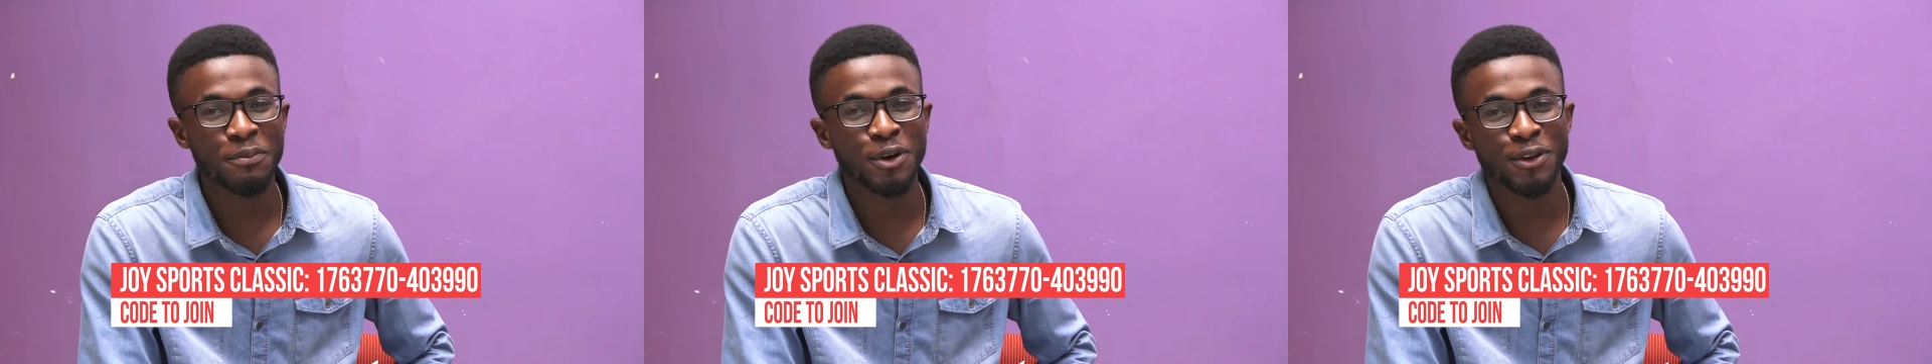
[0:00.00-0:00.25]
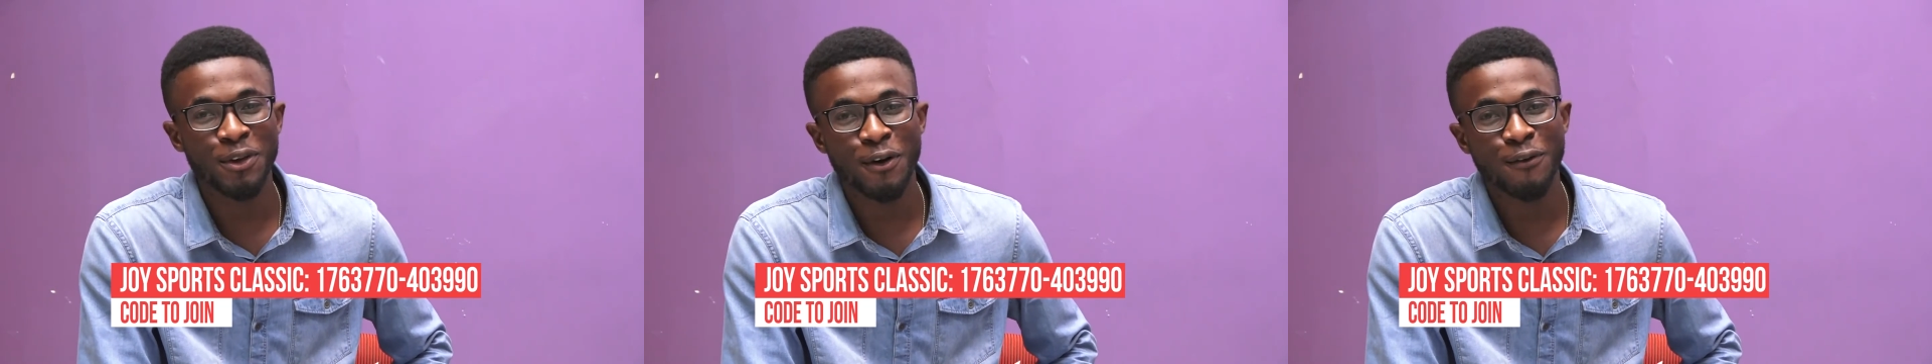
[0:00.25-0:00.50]

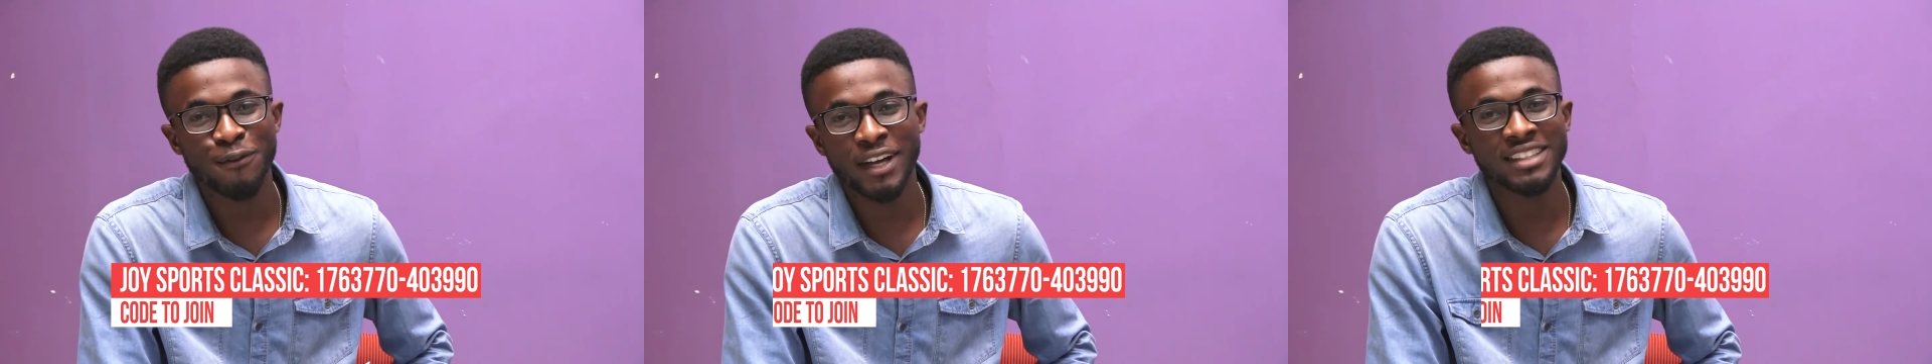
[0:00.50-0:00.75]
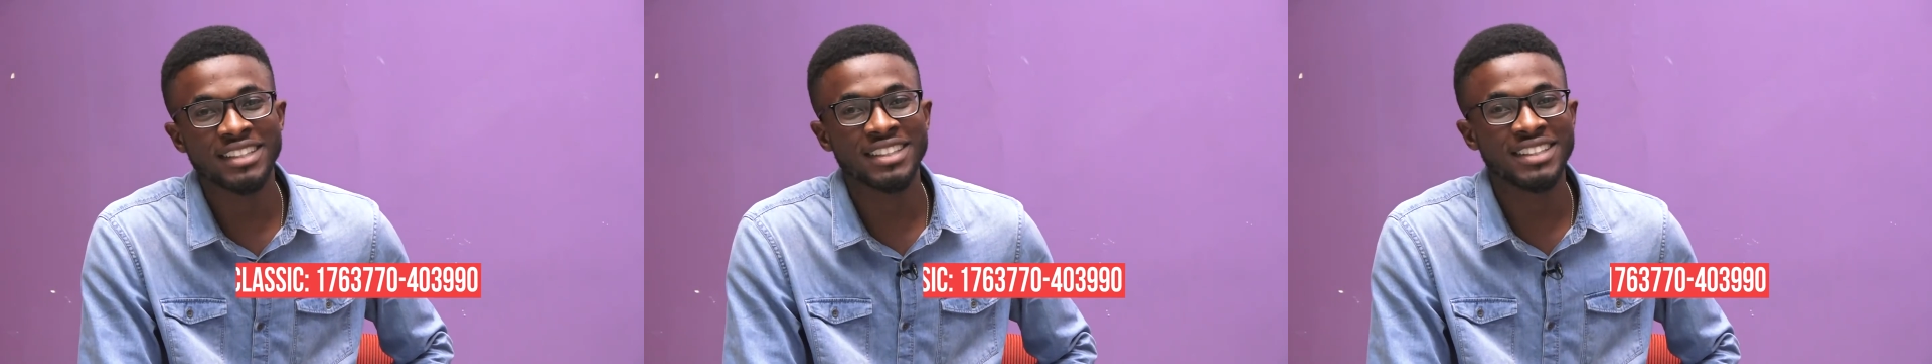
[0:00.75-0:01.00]
on your
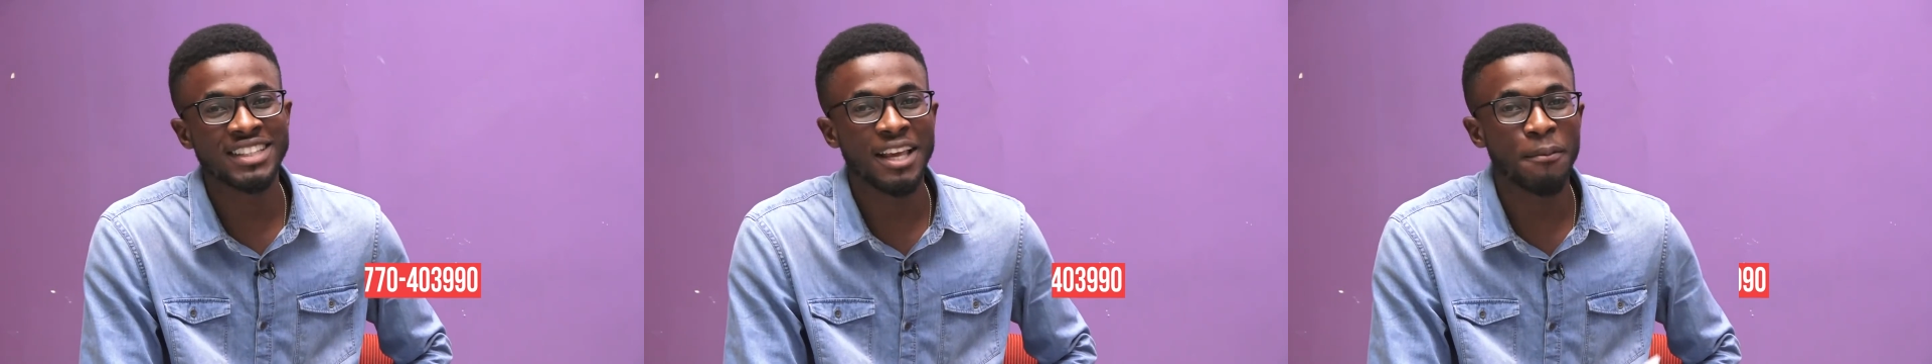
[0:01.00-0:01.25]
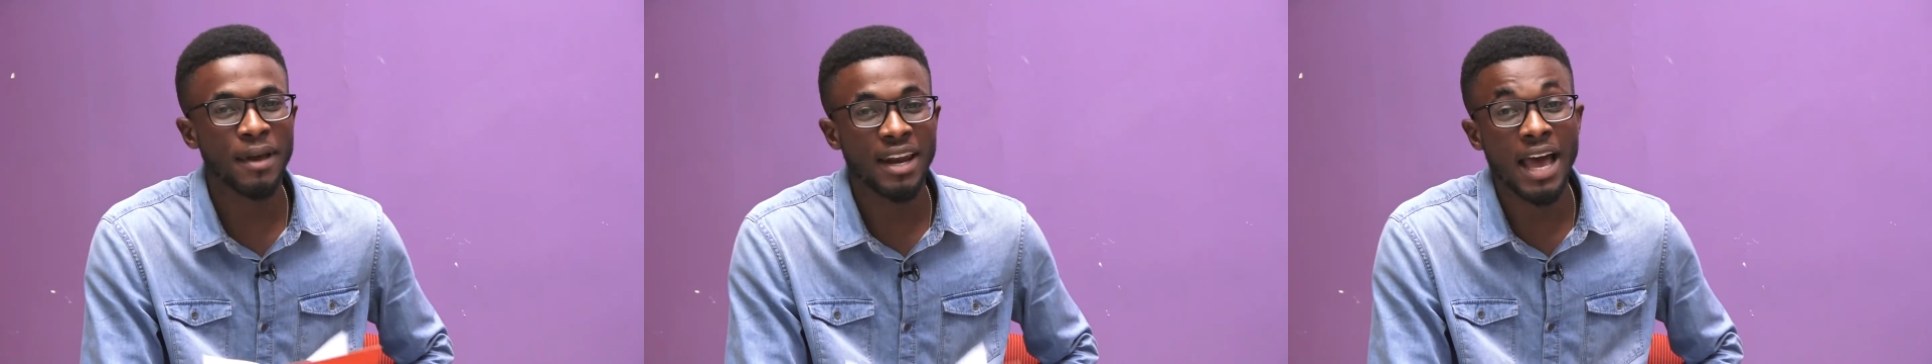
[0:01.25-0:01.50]
fantasy
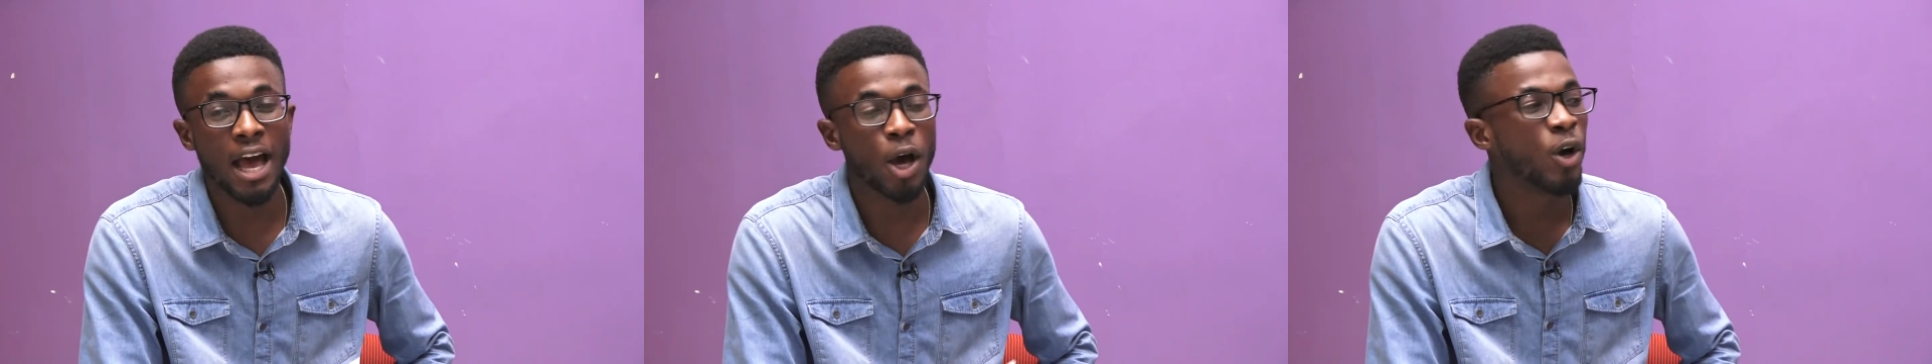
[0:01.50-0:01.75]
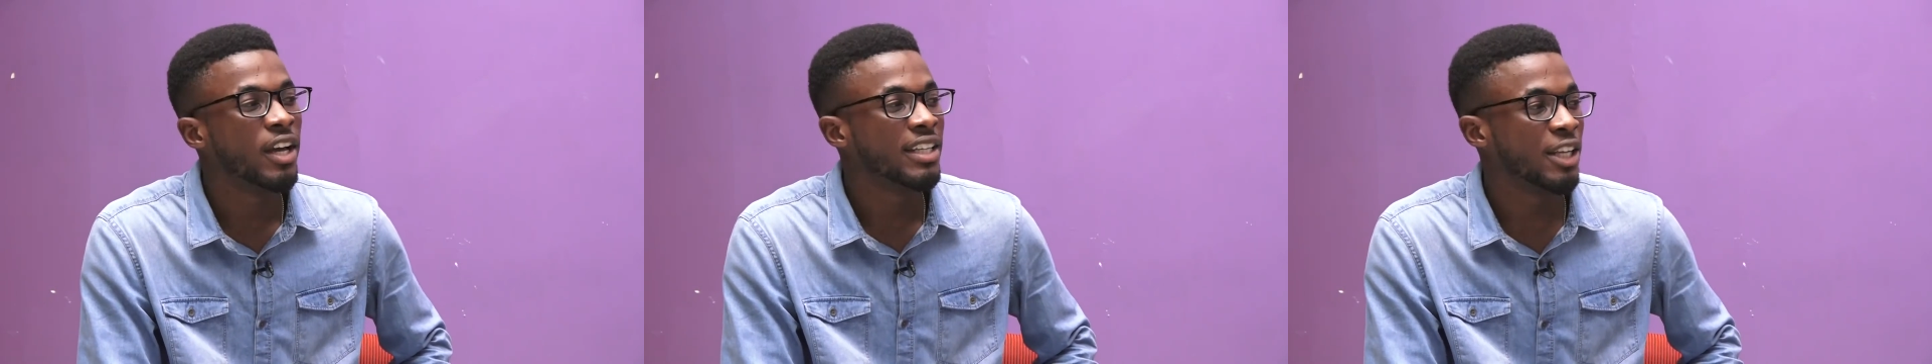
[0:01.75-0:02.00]
team and
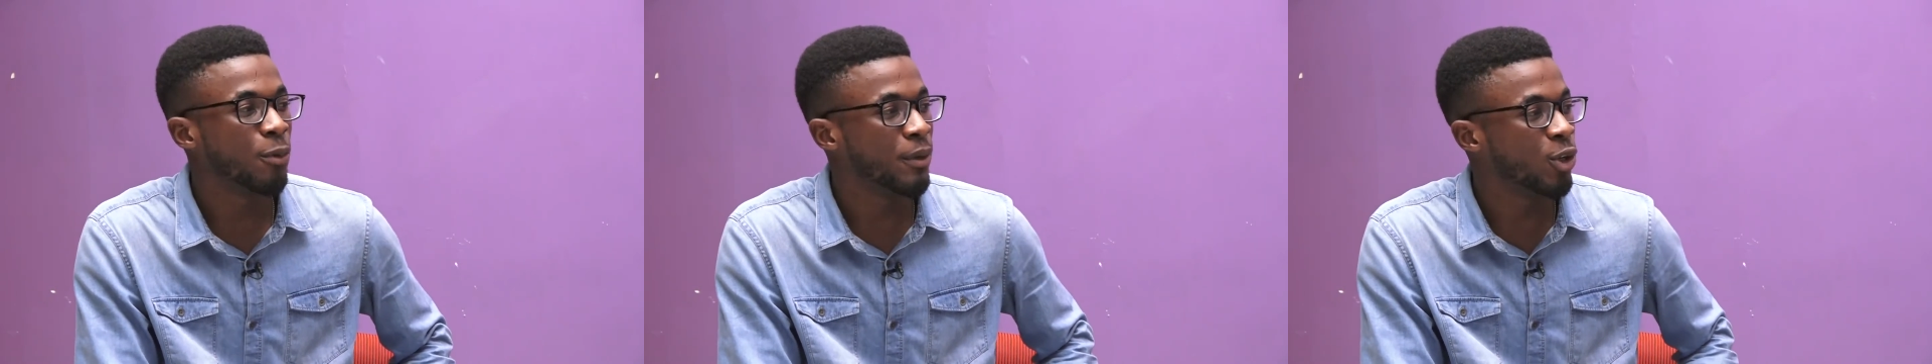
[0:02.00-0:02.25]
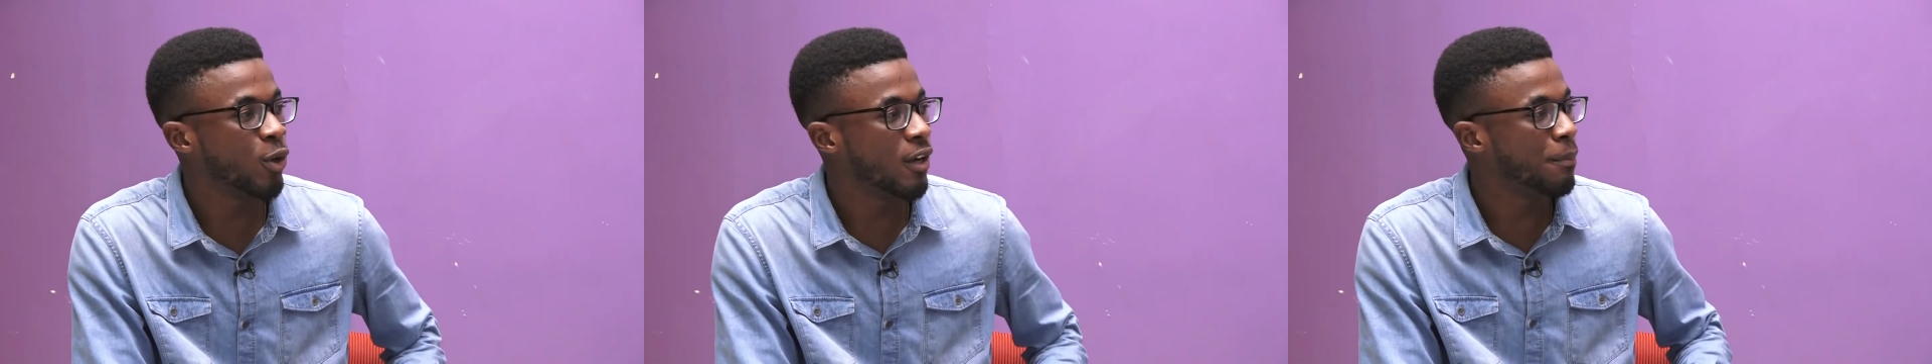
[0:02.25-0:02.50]
how they'll be
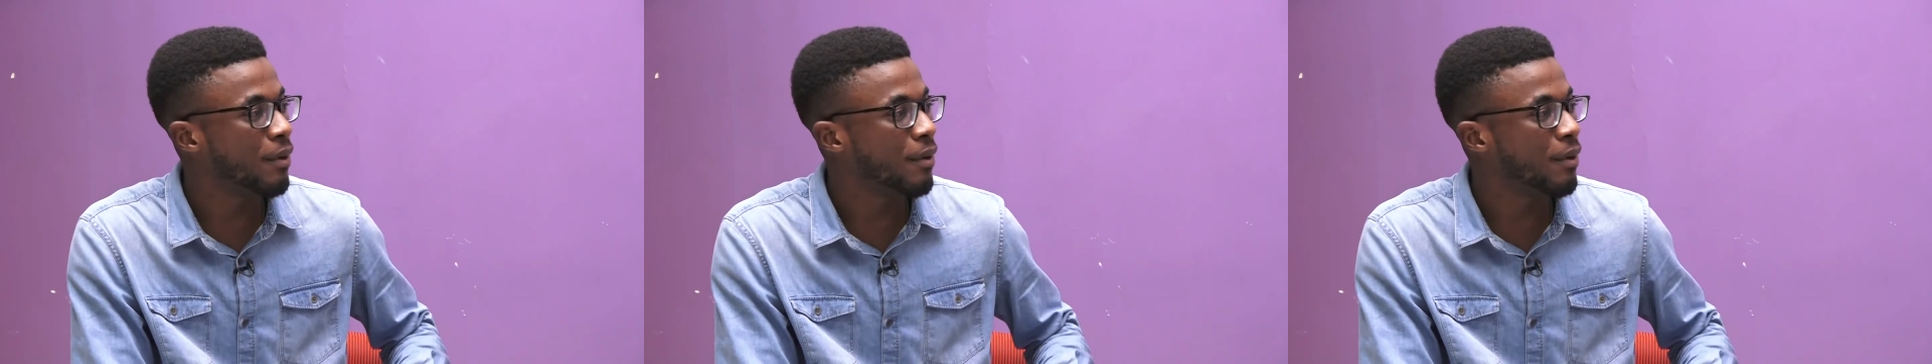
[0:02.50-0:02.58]
doing.